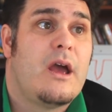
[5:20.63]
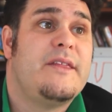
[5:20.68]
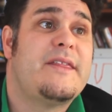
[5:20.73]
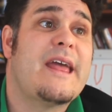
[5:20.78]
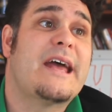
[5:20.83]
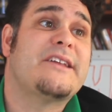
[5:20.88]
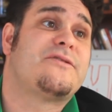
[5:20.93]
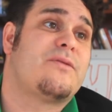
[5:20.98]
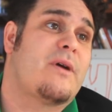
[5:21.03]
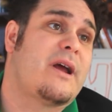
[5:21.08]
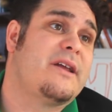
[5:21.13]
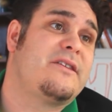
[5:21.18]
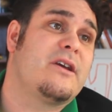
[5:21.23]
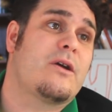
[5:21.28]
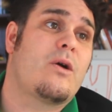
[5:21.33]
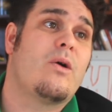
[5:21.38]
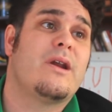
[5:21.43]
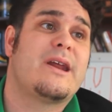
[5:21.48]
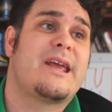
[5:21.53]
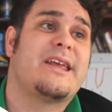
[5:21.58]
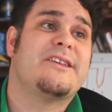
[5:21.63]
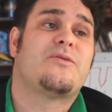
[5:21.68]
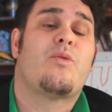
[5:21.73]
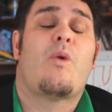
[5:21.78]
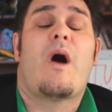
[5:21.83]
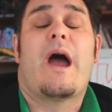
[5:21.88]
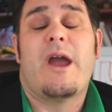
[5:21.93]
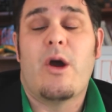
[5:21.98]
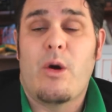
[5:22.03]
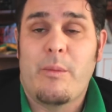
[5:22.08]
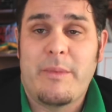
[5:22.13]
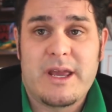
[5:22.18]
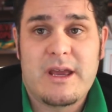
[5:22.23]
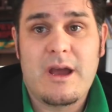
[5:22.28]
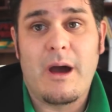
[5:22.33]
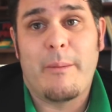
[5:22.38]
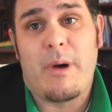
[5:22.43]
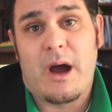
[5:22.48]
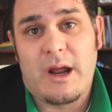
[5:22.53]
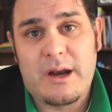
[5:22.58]
That's right, they're going against Wyoming.
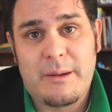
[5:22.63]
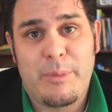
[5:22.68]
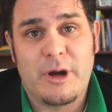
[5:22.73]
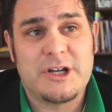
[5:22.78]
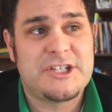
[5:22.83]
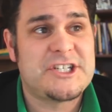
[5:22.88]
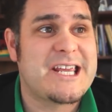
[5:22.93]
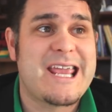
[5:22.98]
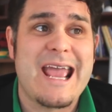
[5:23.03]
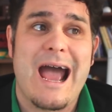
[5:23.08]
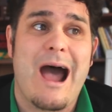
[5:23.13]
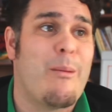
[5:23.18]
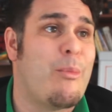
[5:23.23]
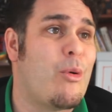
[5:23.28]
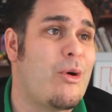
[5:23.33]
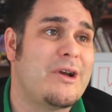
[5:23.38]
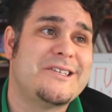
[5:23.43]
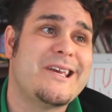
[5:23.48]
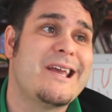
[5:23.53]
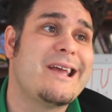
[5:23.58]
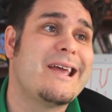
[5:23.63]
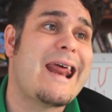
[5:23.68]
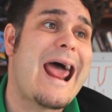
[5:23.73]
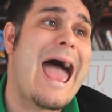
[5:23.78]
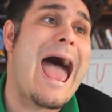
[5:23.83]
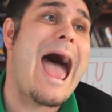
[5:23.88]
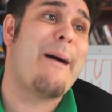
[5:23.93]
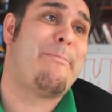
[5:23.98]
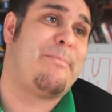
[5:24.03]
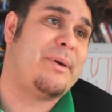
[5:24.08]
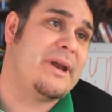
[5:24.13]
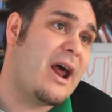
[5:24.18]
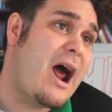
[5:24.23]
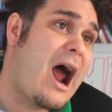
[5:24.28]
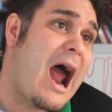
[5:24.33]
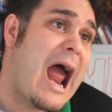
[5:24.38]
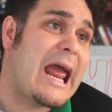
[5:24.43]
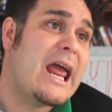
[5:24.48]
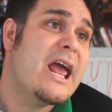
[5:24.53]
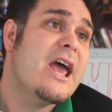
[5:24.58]
Come on, a bunch of Cowboys. Ain't gonna happen. All
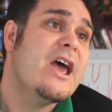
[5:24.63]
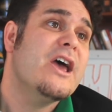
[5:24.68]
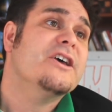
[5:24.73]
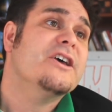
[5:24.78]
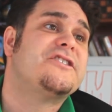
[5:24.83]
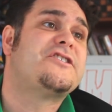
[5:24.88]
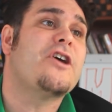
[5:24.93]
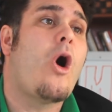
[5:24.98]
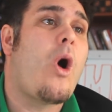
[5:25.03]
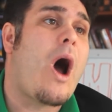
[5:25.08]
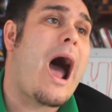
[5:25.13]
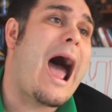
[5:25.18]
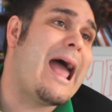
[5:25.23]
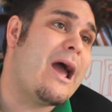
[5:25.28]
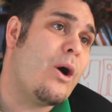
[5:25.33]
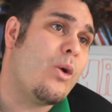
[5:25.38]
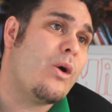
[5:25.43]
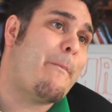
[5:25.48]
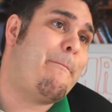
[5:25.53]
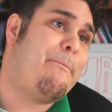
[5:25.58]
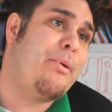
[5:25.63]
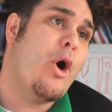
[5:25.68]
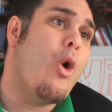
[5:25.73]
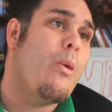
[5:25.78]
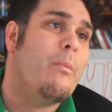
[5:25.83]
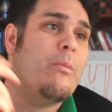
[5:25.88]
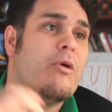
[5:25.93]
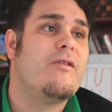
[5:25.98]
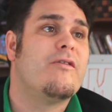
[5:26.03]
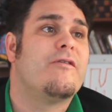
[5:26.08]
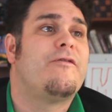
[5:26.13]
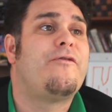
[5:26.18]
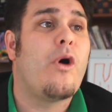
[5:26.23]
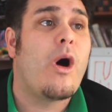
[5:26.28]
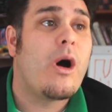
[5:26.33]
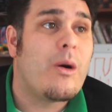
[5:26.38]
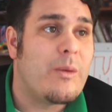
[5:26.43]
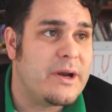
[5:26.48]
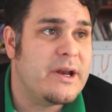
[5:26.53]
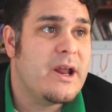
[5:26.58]
right, so Iowa, boom, moving
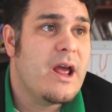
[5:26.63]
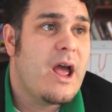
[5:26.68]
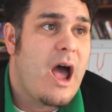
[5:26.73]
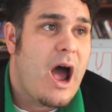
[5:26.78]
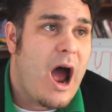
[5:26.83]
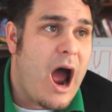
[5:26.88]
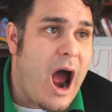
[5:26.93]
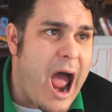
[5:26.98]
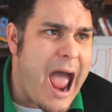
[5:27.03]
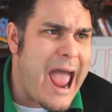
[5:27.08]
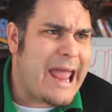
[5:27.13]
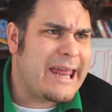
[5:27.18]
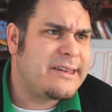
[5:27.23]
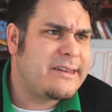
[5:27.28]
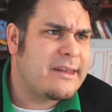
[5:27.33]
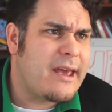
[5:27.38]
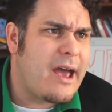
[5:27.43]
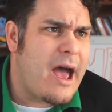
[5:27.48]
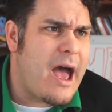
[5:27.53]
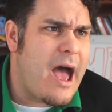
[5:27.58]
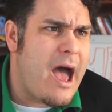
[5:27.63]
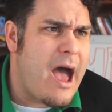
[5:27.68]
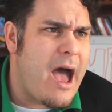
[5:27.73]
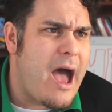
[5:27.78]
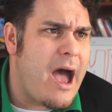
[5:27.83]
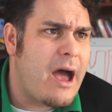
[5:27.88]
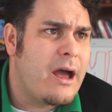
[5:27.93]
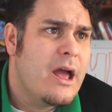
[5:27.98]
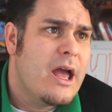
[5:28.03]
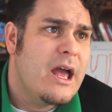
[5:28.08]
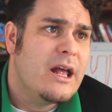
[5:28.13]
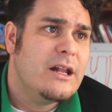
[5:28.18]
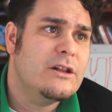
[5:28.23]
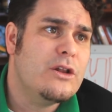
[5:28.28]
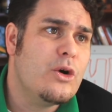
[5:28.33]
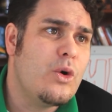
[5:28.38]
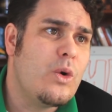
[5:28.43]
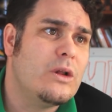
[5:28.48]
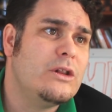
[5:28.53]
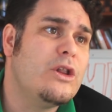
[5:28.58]
forward. All right,
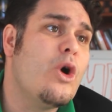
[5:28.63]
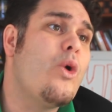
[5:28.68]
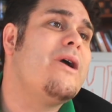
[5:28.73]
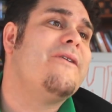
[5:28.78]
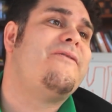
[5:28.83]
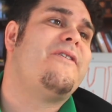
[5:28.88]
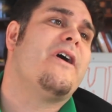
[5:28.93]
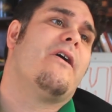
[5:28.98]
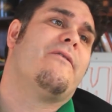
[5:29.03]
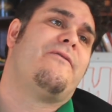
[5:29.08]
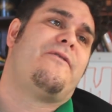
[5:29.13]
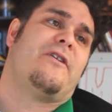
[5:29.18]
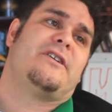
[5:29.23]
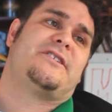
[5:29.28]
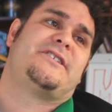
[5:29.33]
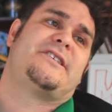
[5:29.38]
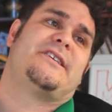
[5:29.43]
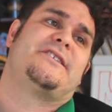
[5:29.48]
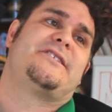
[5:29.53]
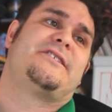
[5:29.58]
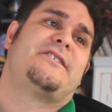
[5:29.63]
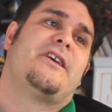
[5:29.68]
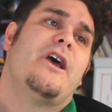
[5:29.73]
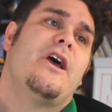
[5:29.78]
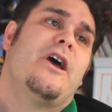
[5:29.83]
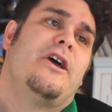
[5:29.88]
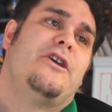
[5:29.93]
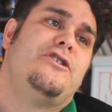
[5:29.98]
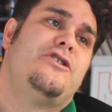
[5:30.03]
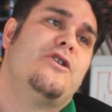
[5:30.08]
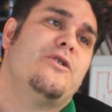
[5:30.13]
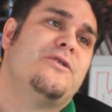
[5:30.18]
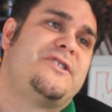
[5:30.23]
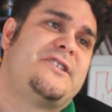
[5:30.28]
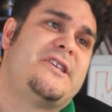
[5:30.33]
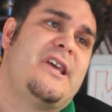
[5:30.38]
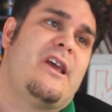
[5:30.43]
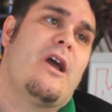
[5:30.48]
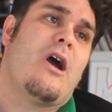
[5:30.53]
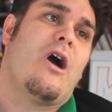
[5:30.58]
Louisville versus
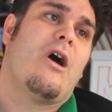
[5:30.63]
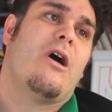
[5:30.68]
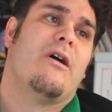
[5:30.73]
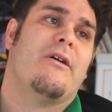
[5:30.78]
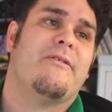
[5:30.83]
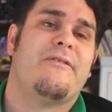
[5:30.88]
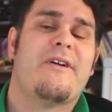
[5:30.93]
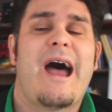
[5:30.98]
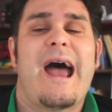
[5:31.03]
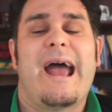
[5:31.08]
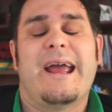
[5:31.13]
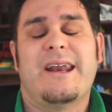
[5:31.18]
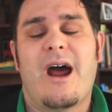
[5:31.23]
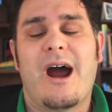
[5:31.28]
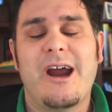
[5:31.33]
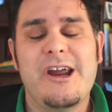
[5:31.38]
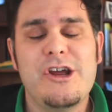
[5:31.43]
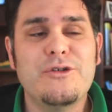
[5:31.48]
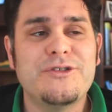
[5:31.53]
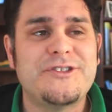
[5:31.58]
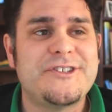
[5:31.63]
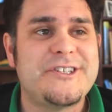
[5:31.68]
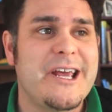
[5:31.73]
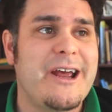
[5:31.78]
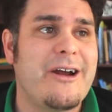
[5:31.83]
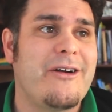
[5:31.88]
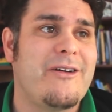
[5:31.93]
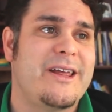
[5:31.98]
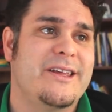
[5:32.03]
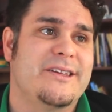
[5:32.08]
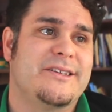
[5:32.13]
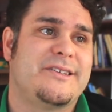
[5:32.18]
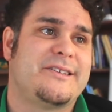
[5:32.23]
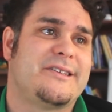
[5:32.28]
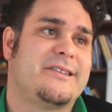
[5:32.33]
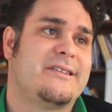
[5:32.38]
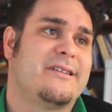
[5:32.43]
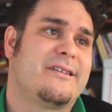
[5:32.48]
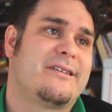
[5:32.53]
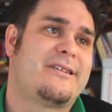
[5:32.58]
UC Irvine. Are you
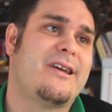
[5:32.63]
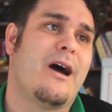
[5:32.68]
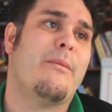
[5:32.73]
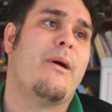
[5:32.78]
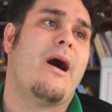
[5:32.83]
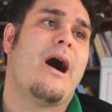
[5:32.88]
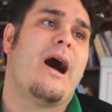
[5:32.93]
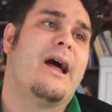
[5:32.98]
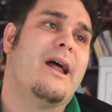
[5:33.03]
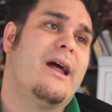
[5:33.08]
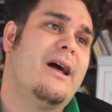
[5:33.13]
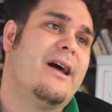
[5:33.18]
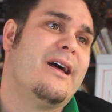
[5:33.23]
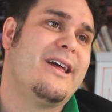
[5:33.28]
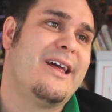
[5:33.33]
serious? Come on.